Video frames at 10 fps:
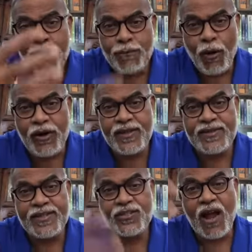
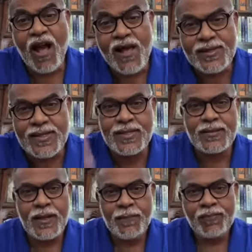policy stance
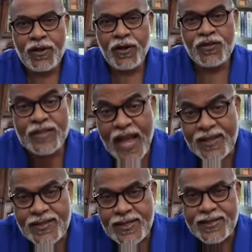or
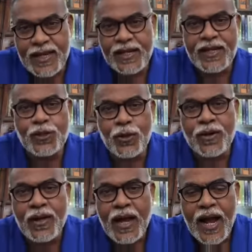stances that he took
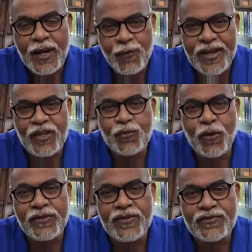at various
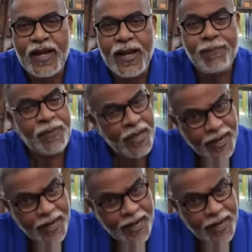points of time.